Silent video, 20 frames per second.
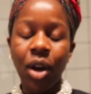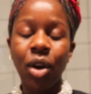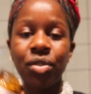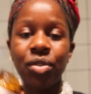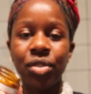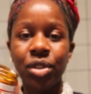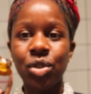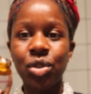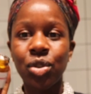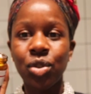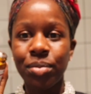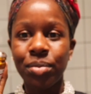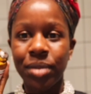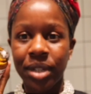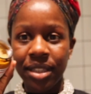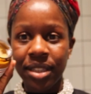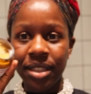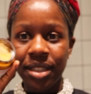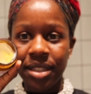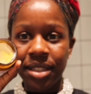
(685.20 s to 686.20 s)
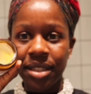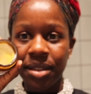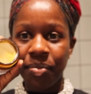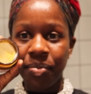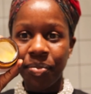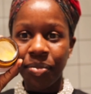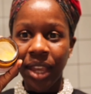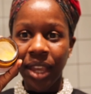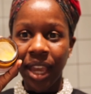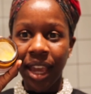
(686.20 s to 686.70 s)
over 2 months,
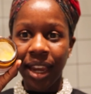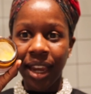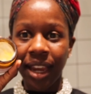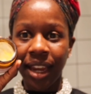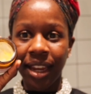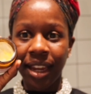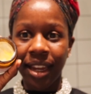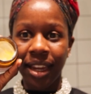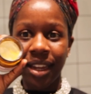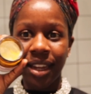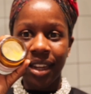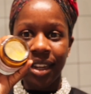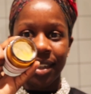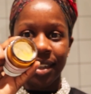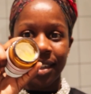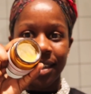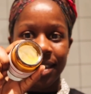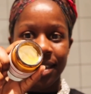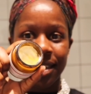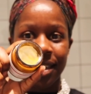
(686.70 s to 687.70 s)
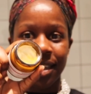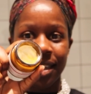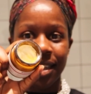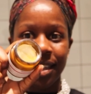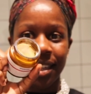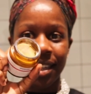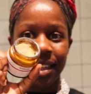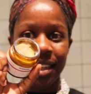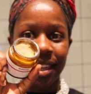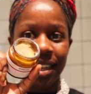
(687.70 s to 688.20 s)
and
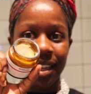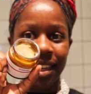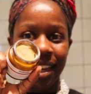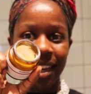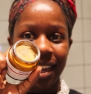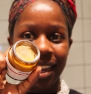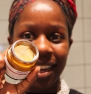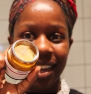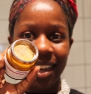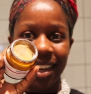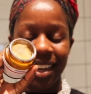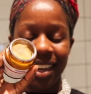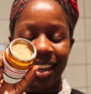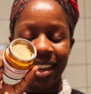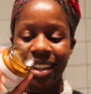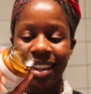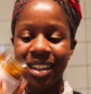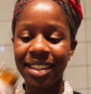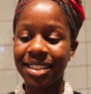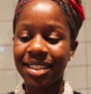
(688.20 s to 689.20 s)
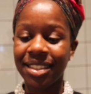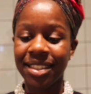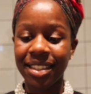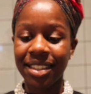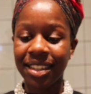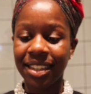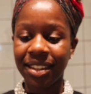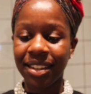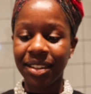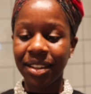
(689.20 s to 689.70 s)

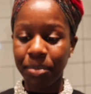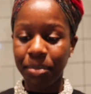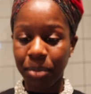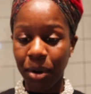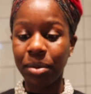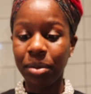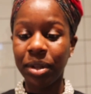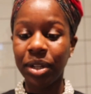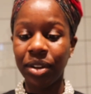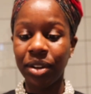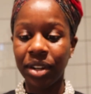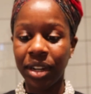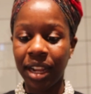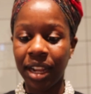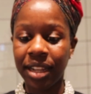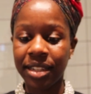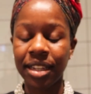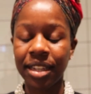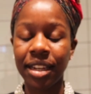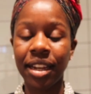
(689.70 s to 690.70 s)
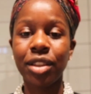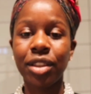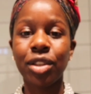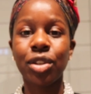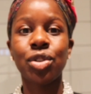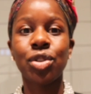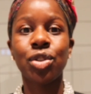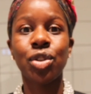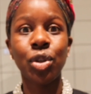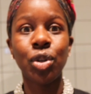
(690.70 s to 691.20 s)
it's probably gonna last
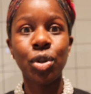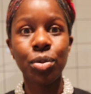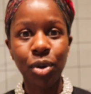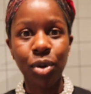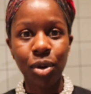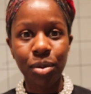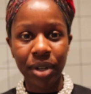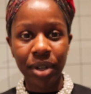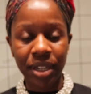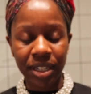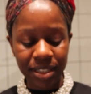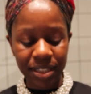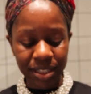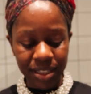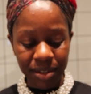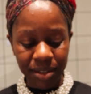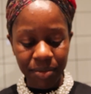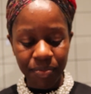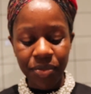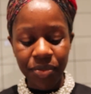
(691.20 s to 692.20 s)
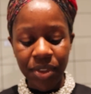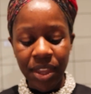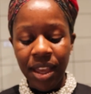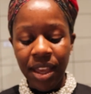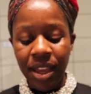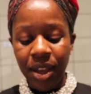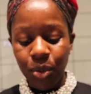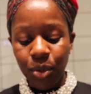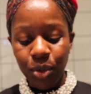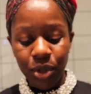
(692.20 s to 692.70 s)
another 2 more months,
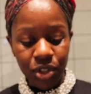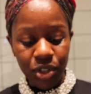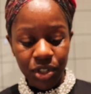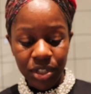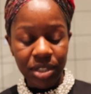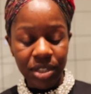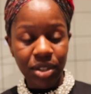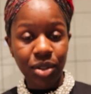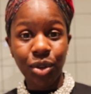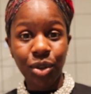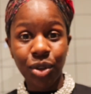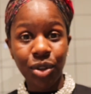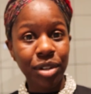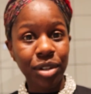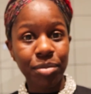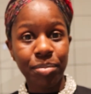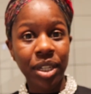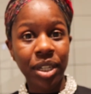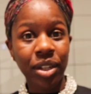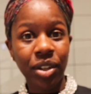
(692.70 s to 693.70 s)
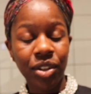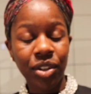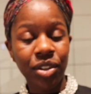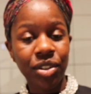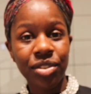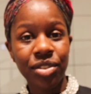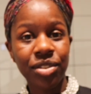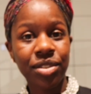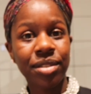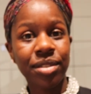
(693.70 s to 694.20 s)
which is good
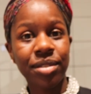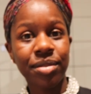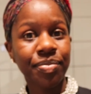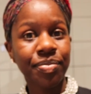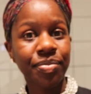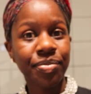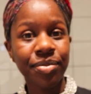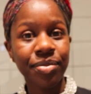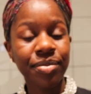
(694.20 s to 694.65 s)
because